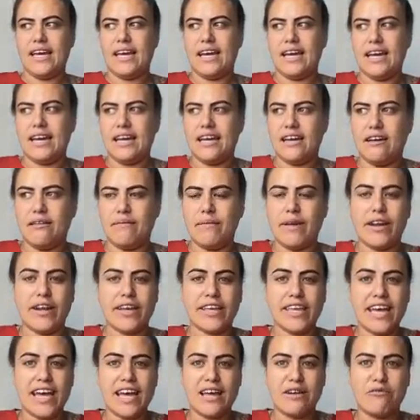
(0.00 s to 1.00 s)
and I
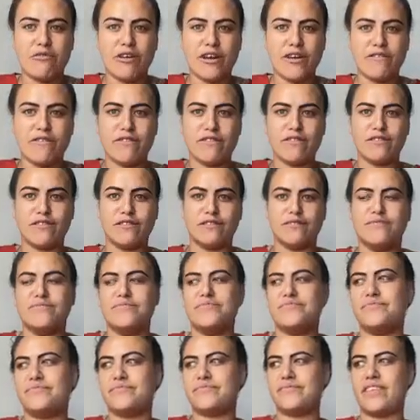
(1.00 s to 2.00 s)
can't wait for
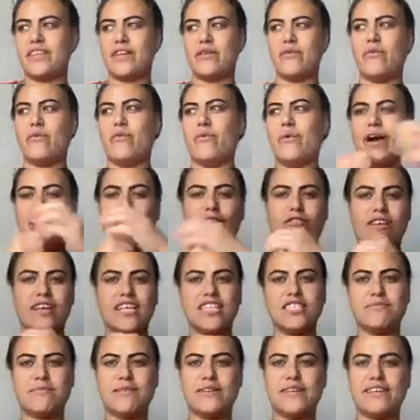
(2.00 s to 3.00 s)
our
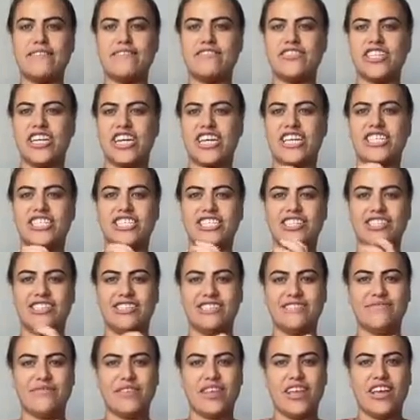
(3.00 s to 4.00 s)
next belief
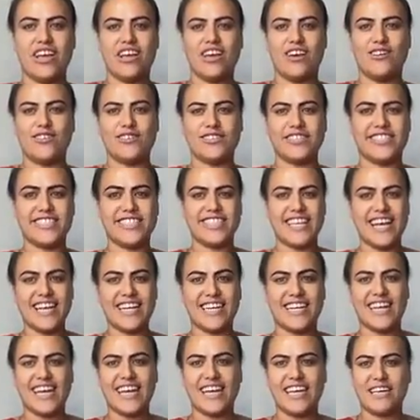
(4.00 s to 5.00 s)
changer on
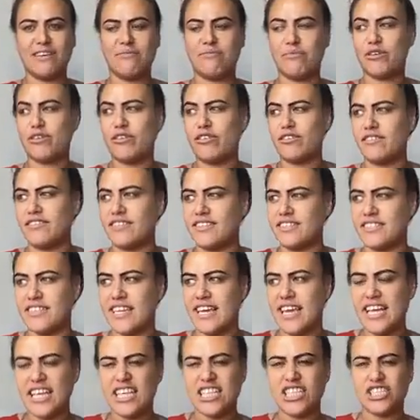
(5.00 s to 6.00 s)
Sunday, because
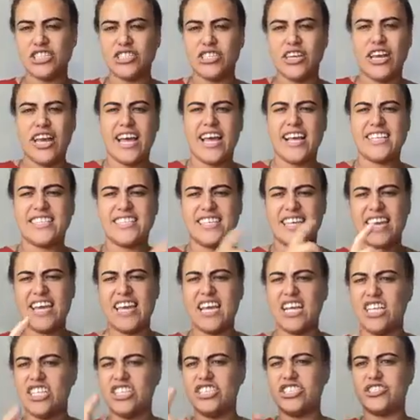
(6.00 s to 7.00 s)
as
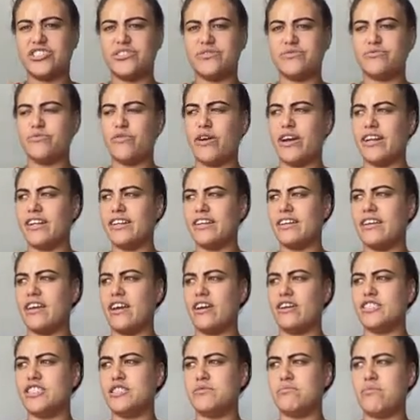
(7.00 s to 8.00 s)
each one
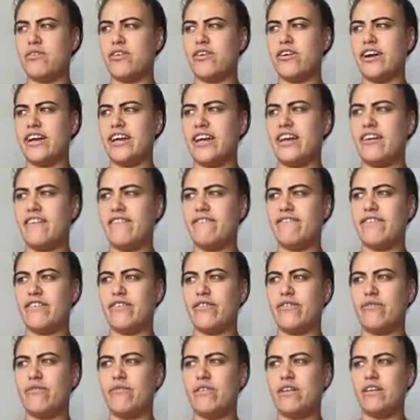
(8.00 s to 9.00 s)
goes by, I
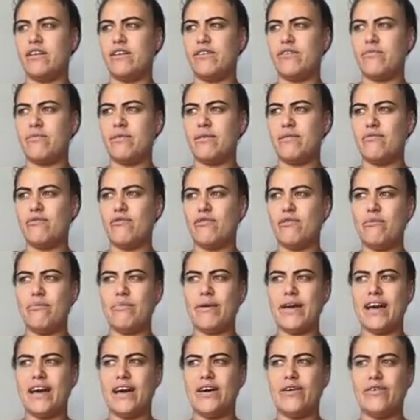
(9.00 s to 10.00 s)
feel a little bit more
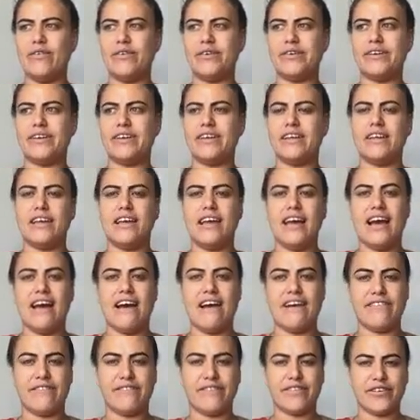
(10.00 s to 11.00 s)
empowered.
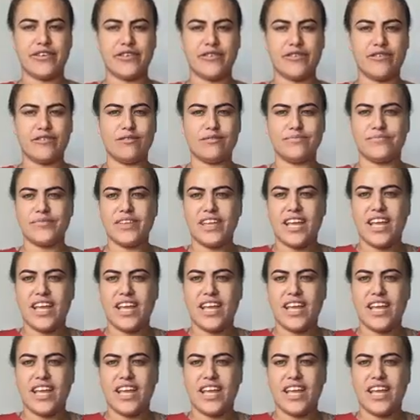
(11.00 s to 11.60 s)
I feel